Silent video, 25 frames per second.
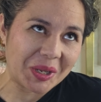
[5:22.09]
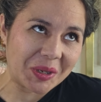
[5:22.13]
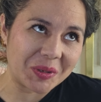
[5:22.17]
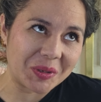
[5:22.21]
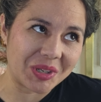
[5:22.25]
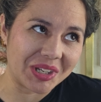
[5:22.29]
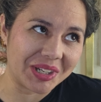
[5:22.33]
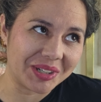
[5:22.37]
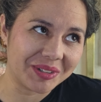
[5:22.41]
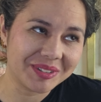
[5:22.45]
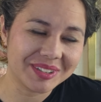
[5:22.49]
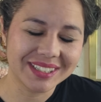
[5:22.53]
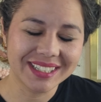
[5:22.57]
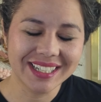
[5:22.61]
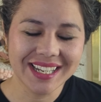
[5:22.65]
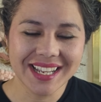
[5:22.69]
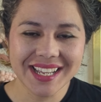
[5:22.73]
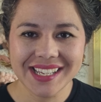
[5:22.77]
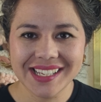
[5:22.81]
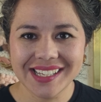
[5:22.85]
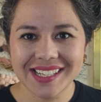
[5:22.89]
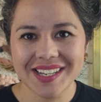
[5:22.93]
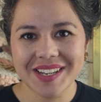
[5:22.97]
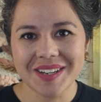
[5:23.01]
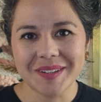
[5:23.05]
Who knew?
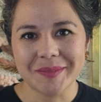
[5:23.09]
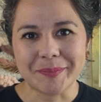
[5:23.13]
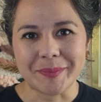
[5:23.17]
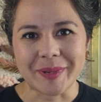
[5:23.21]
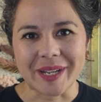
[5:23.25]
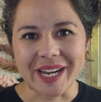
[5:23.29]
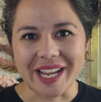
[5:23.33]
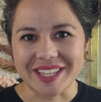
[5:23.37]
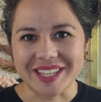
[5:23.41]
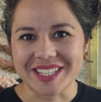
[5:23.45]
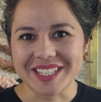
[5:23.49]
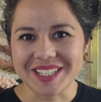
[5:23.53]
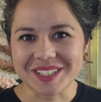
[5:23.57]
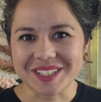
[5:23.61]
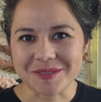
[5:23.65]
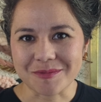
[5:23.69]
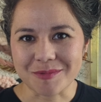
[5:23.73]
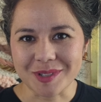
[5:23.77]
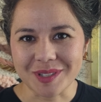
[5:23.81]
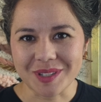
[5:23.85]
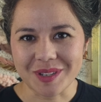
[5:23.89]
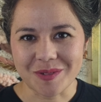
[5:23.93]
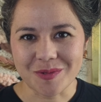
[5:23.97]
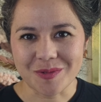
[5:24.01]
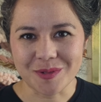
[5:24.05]
But I think it's
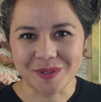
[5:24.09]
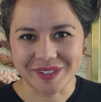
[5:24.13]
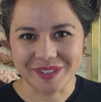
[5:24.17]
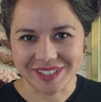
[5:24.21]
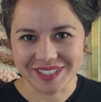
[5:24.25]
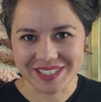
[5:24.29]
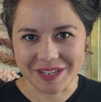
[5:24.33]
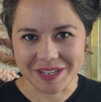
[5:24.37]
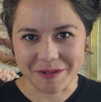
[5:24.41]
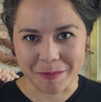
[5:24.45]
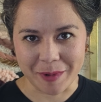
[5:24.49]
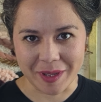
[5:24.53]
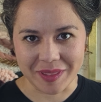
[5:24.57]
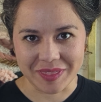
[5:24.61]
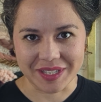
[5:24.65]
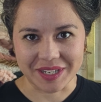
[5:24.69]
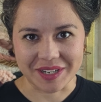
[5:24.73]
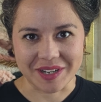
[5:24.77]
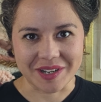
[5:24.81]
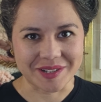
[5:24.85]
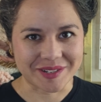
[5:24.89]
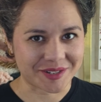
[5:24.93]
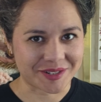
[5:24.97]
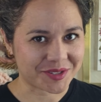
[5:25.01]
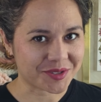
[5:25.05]
really cool to see when the
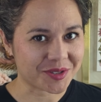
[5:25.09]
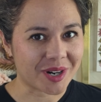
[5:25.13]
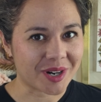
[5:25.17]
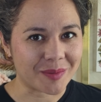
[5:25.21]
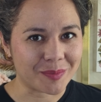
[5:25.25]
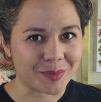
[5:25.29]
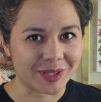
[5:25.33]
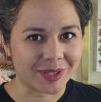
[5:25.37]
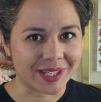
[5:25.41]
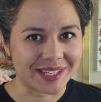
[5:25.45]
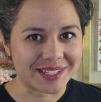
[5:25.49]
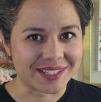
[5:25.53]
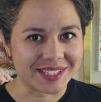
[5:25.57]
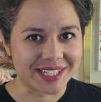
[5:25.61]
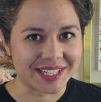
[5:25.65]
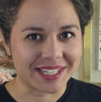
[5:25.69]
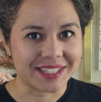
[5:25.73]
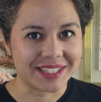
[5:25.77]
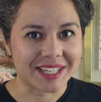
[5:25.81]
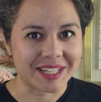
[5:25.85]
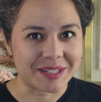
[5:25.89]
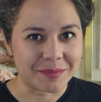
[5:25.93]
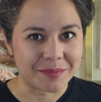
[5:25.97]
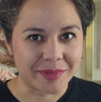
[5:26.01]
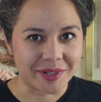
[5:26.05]
colors are all
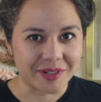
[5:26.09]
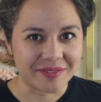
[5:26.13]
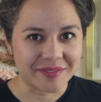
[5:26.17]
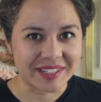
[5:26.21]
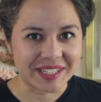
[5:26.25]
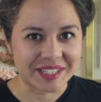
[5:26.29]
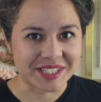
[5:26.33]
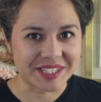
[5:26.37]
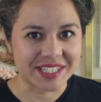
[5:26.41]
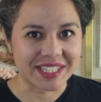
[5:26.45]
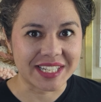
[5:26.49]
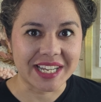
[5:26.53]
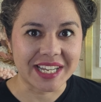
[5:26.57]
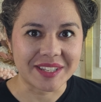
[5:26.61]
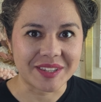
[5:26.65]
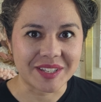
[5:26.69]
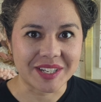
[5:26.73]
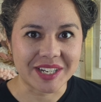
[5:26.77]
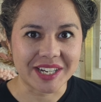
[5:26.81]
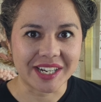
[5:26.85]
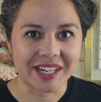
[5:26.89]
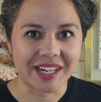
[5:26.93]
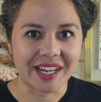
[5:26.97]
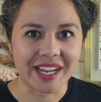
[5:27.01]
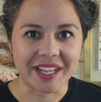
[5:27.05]
blending and moving
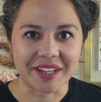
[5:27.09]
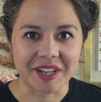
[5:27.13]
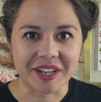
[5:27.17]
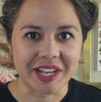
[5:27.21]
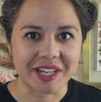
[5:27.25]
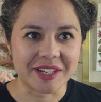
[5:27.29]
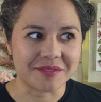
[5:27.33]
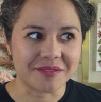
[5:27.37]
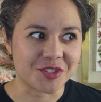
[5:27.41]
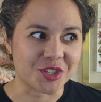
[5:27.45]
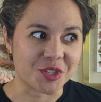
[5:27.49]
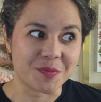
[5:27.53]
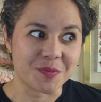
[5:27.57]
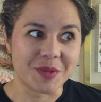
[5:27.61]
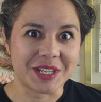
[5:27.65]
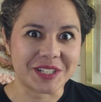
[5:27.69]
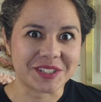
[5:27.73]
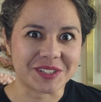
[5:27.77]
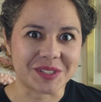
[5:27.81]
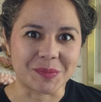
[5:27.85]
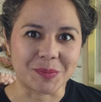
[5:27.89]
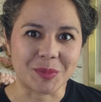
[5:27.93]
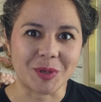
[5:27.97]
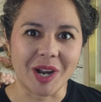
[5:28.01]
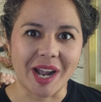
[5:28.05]
together and kind of just
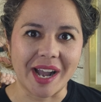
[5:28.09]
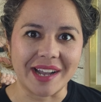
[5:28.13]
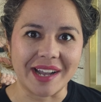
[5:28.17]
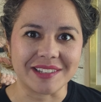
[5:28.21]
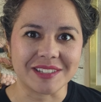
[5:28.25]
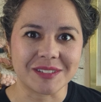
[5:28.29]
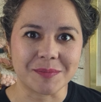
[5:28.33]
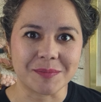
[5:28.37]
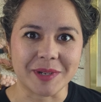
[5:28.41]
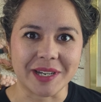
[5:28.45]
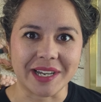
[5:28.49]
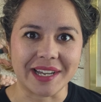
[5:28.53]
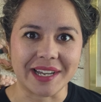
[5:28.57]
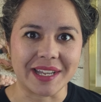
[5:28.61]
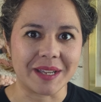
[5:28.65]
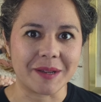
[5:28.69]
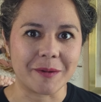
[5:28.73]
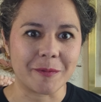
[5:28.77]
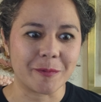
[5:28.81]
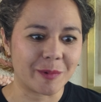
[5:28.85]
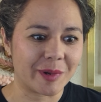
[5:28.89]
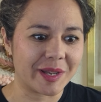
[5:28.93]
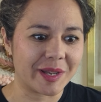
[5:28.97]
being surprised by